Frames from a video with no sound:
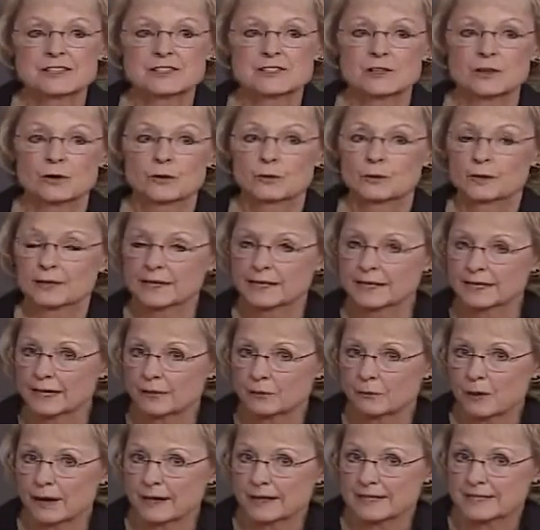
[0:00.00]
So we're going to
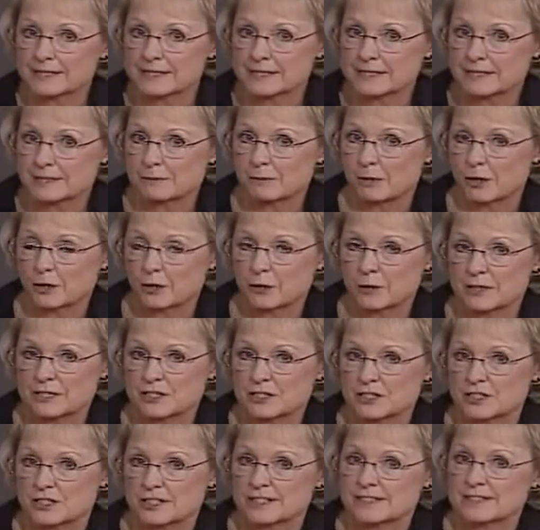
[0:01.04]
get right into some more
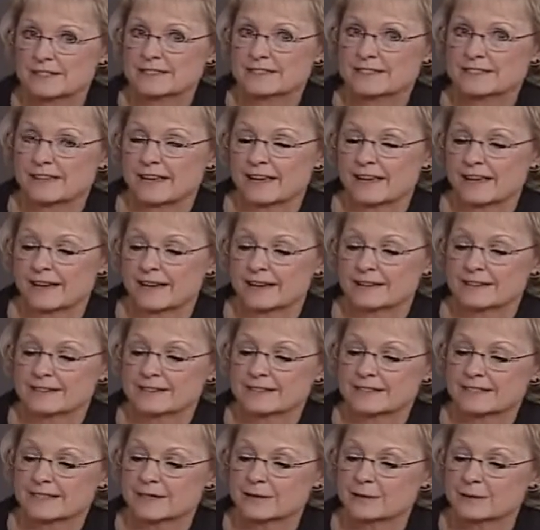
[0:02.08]
questions
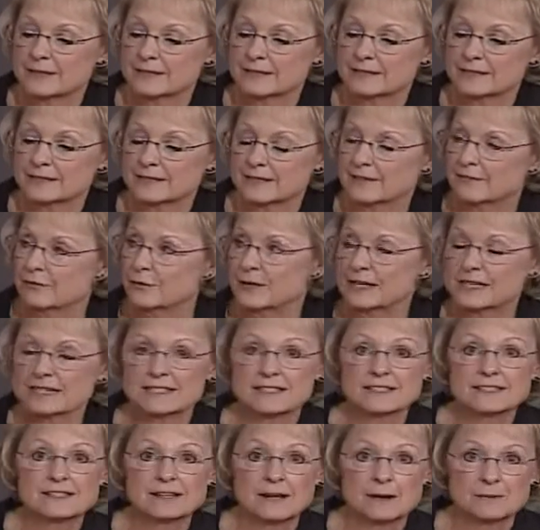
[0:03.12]
and see if we
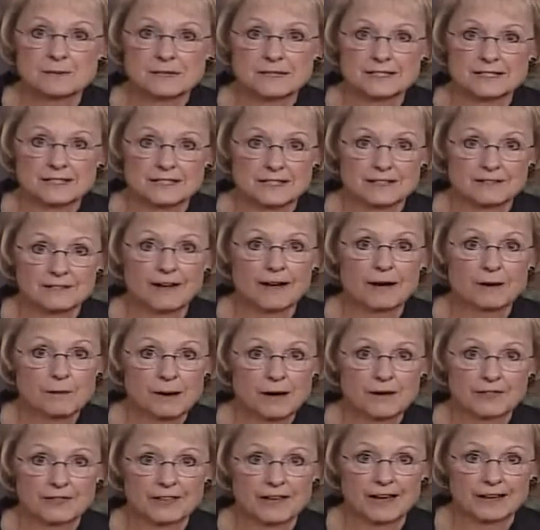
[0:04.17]
can stump Steve. How
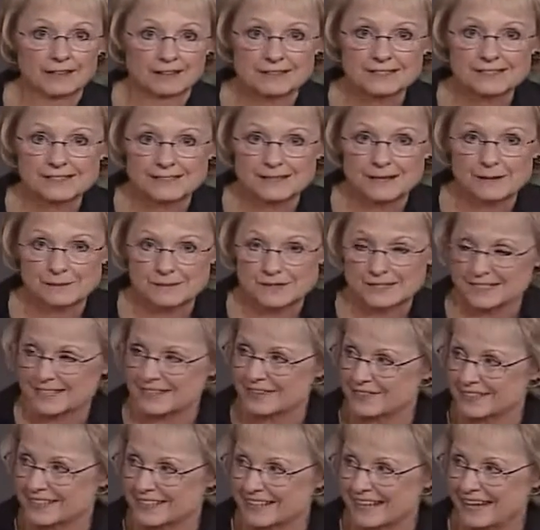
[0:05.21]
about that? Let's stump
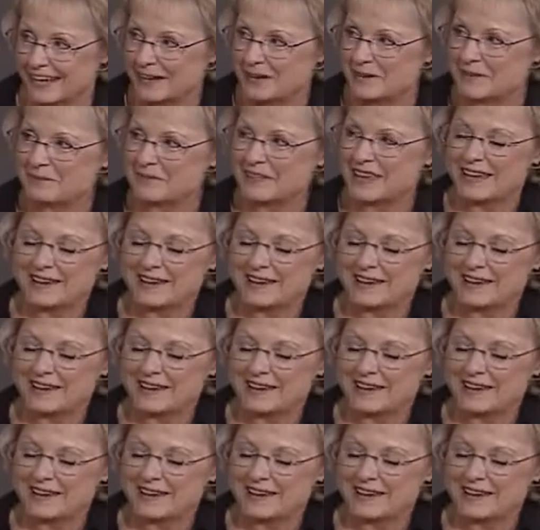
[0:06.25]
Steve today.